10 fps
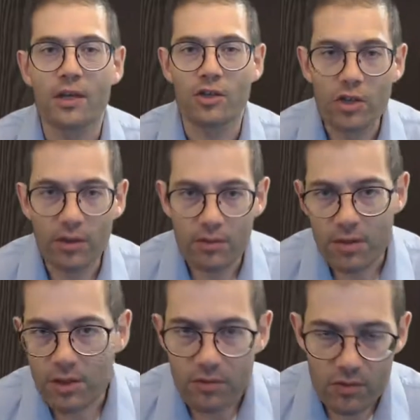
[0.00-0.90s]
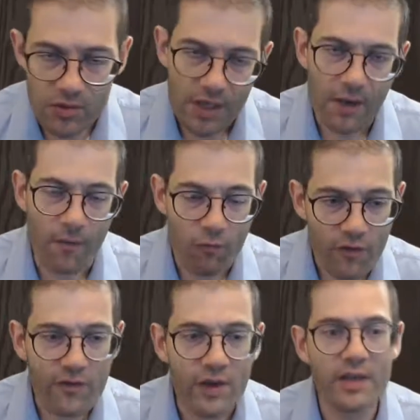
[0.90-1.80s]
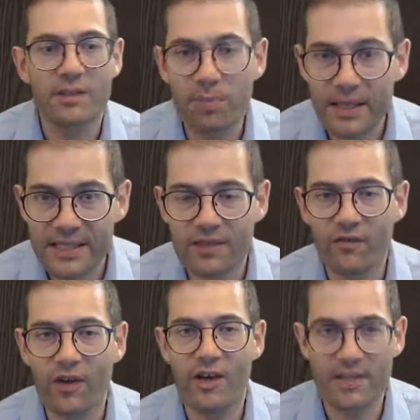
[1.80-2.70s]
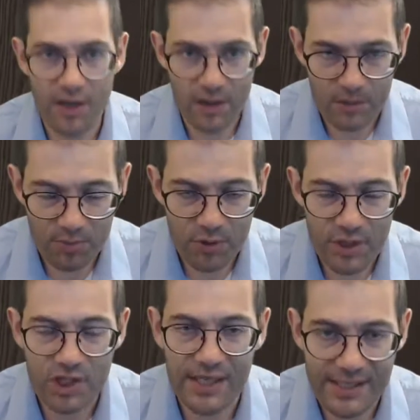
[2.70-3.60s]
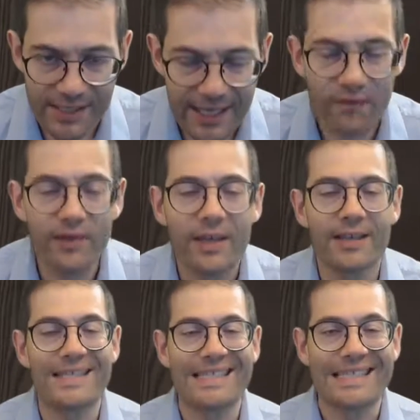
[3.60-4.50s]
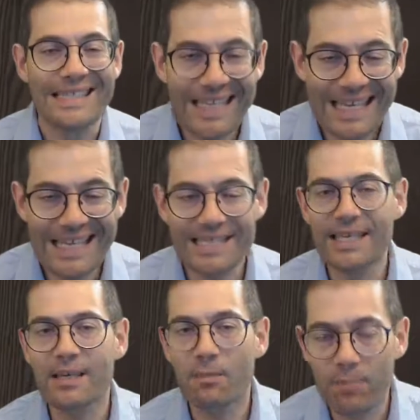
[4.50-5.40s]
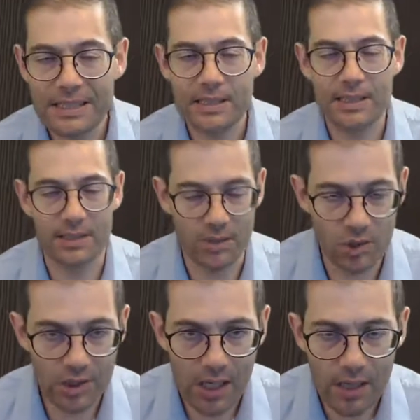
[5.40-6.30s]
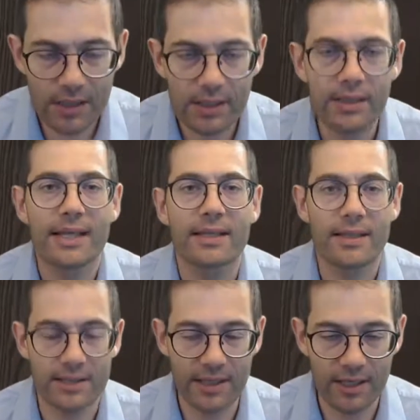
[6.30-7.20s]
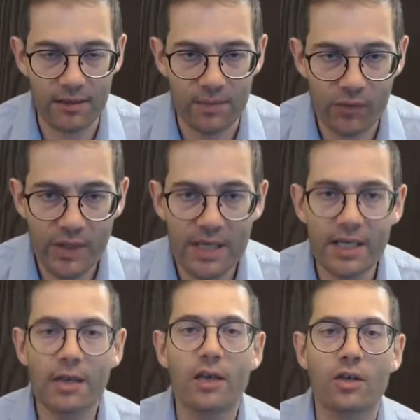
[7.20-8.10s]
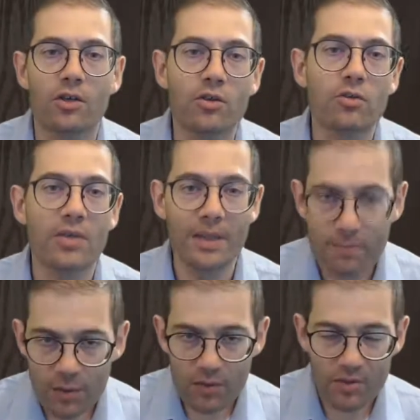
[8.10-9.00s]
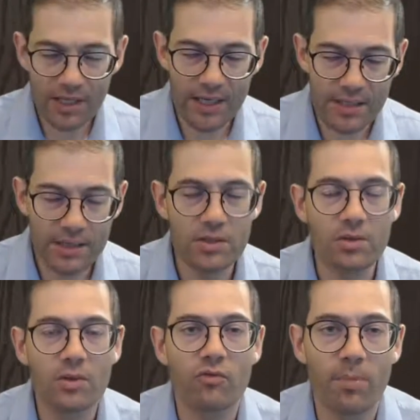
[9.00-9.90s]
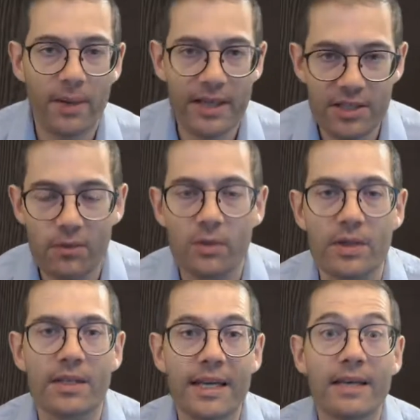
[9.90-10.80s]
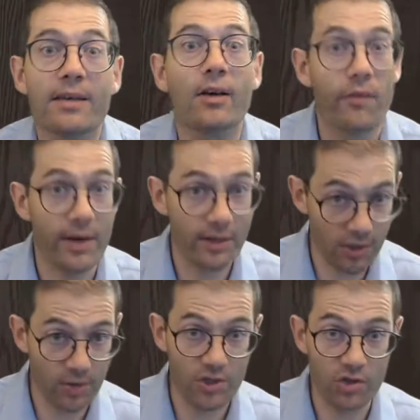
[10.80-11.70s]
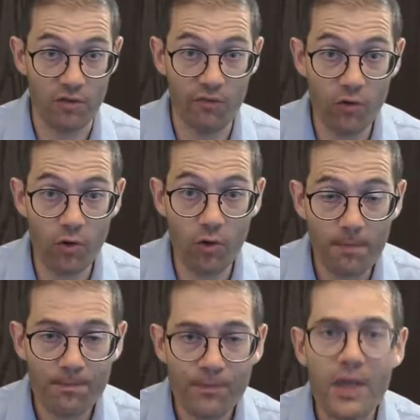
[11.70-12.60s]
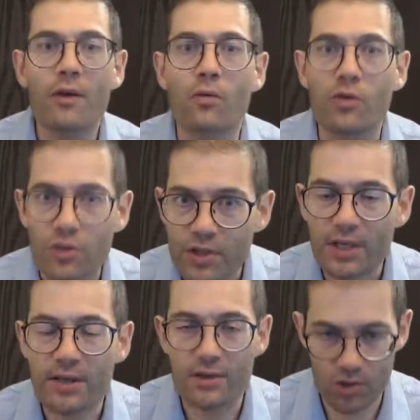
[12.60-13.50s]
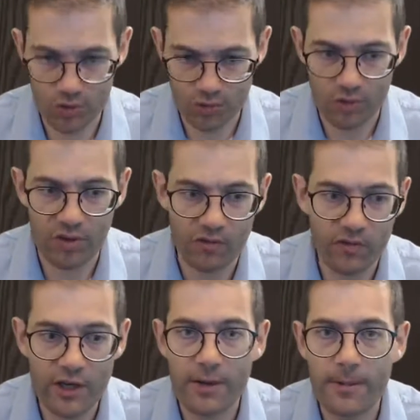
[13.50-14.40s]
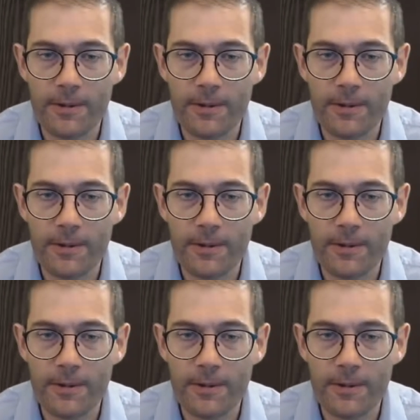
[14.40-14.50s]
Don't use revert, please advise, I would appreciate it if. This is lazy business jargon. It doesn't help the reader. In most cases, you can replace it with an indirect question form using a strong verb.